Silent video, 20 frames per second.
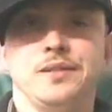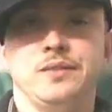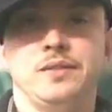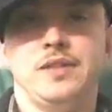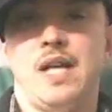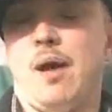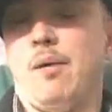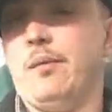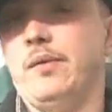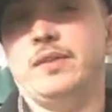
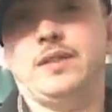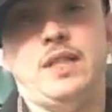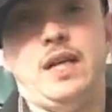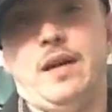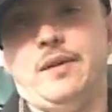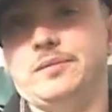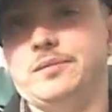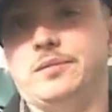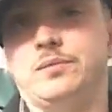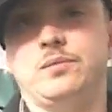
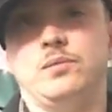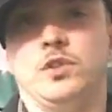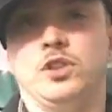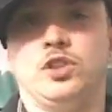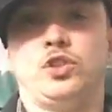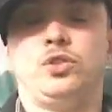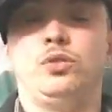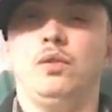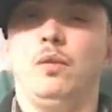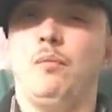that
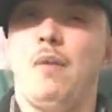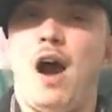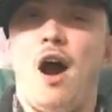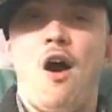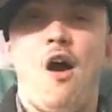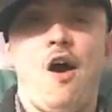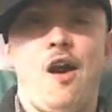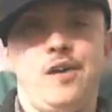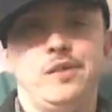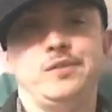was true to my
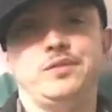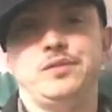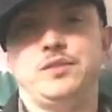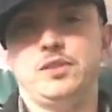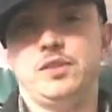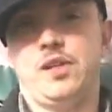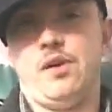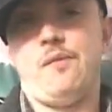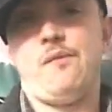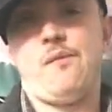heart,
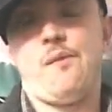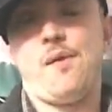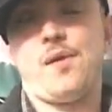you know.